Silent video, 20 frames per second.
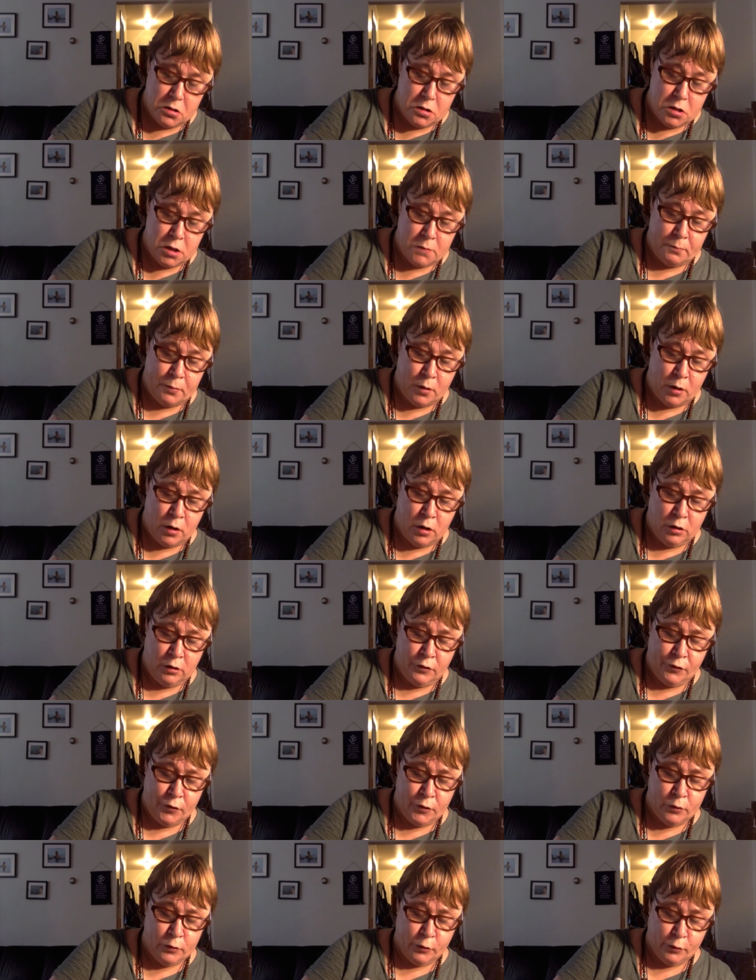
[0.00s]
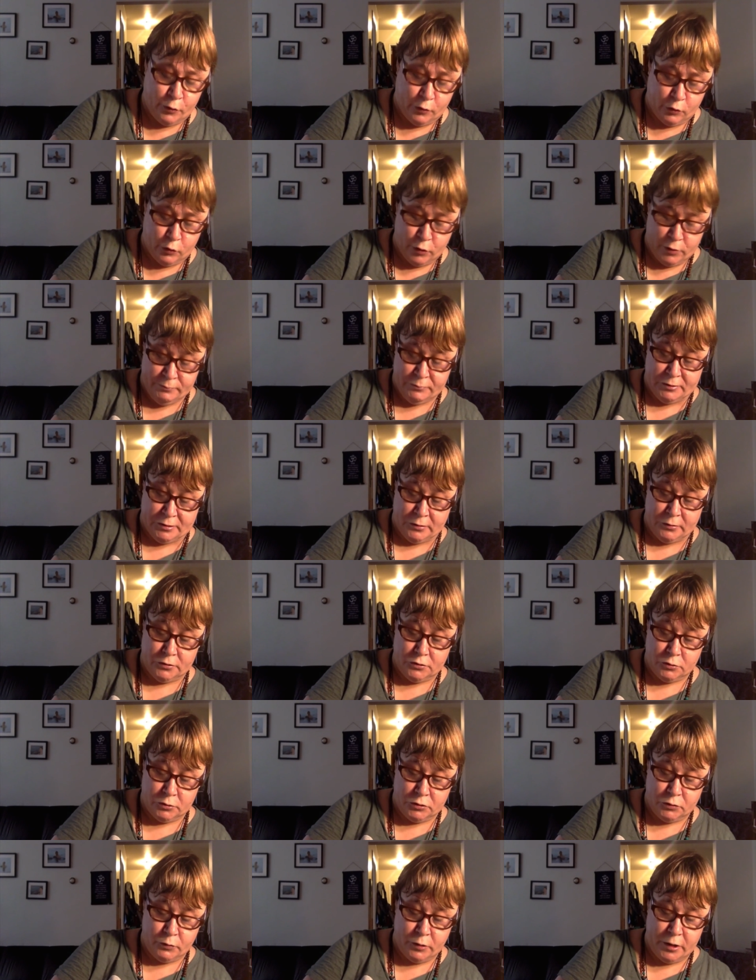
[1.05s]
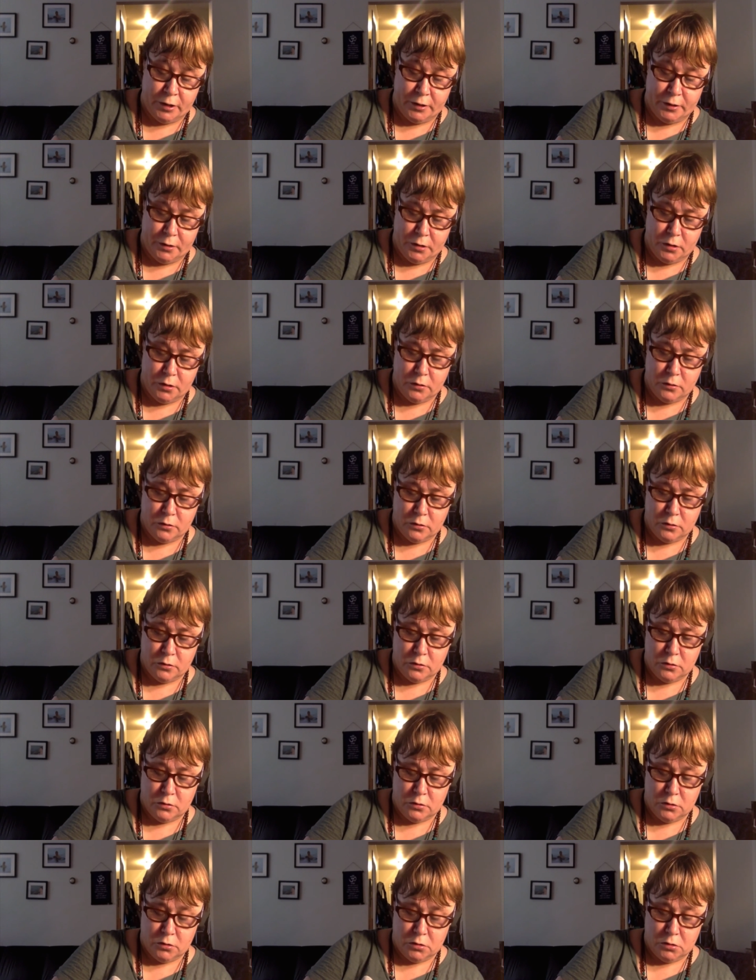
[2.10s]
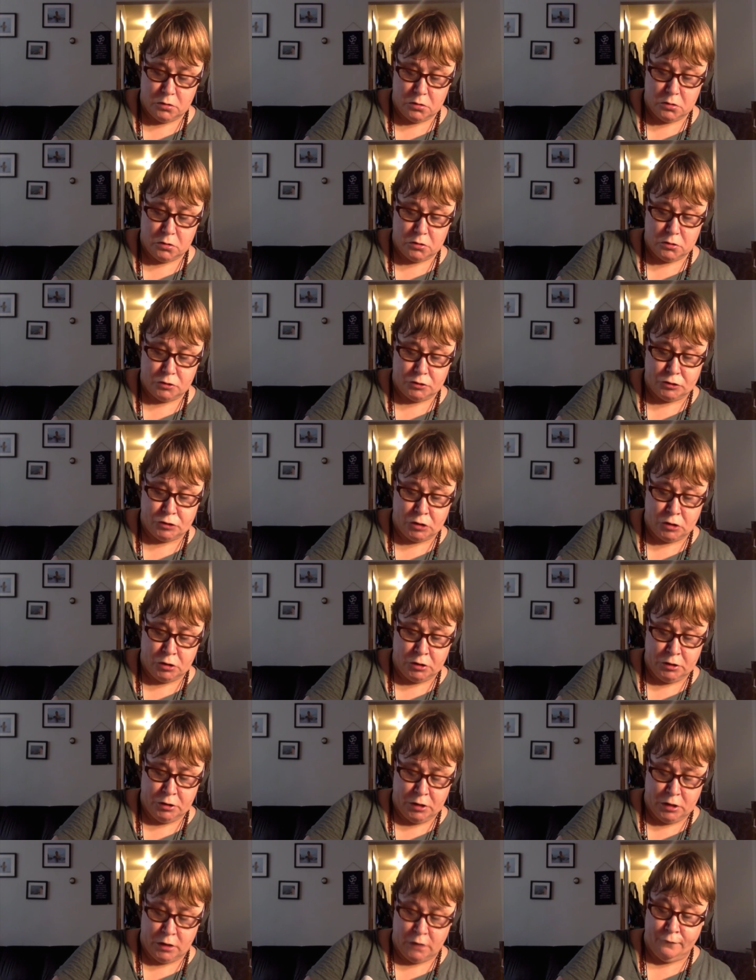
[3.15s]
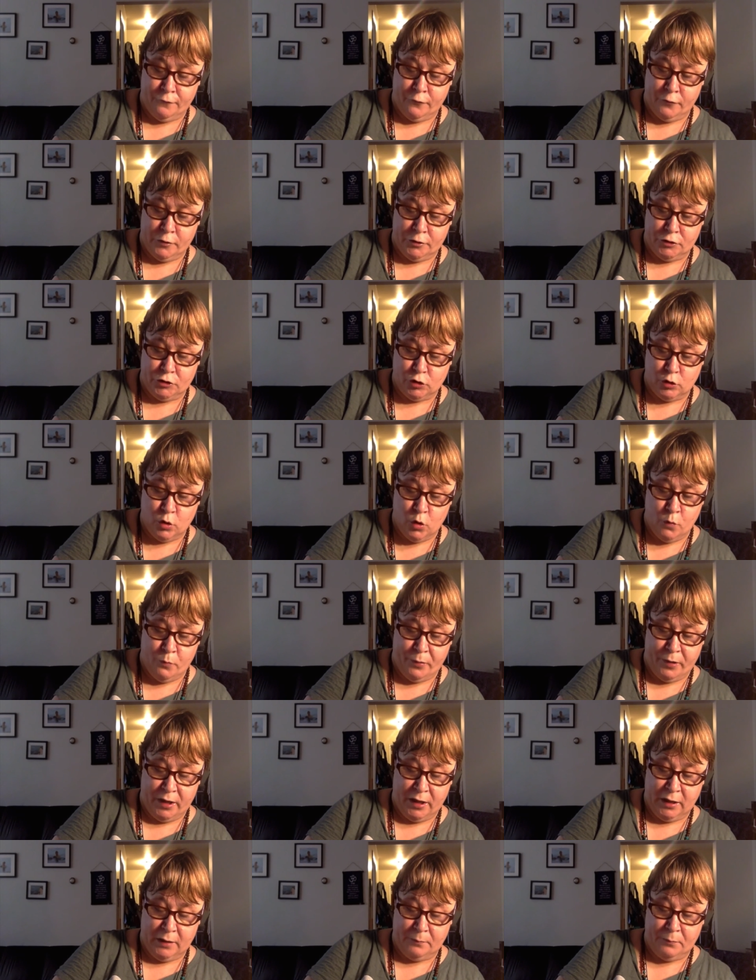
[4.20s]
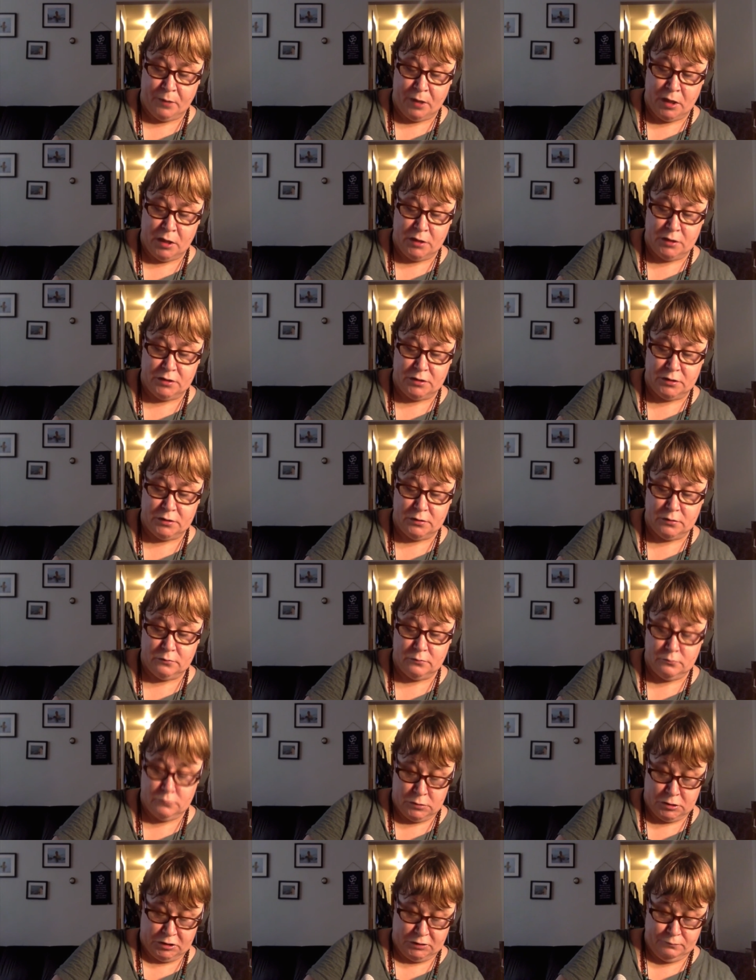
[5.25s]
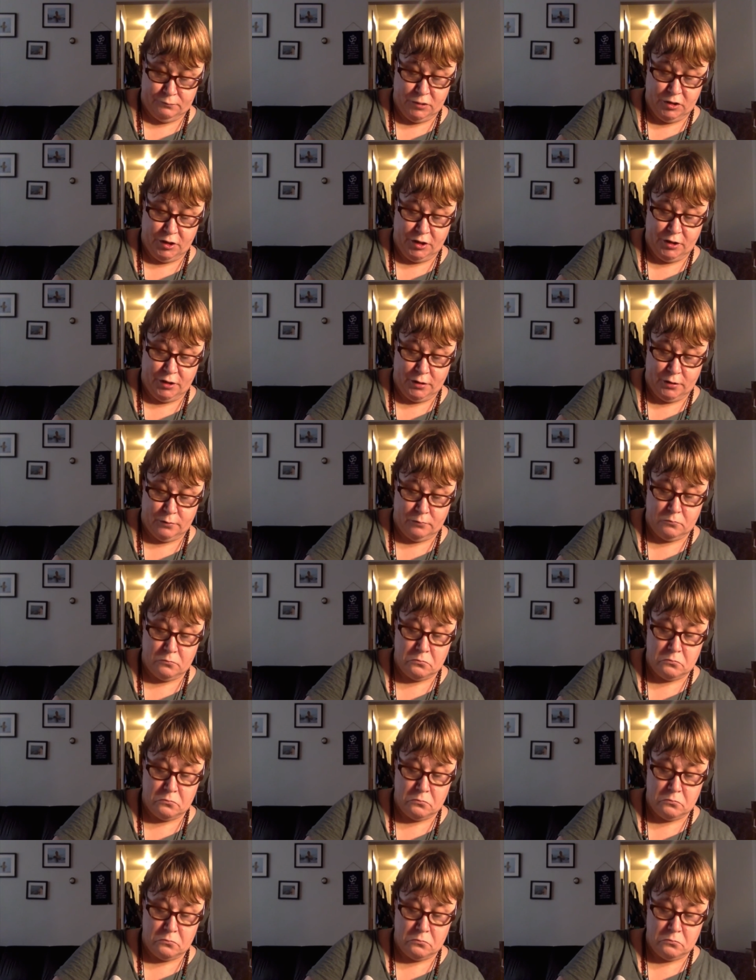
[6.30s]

Nepal, though, crimsons was red. Solid coverage, opaque paint, mixed media.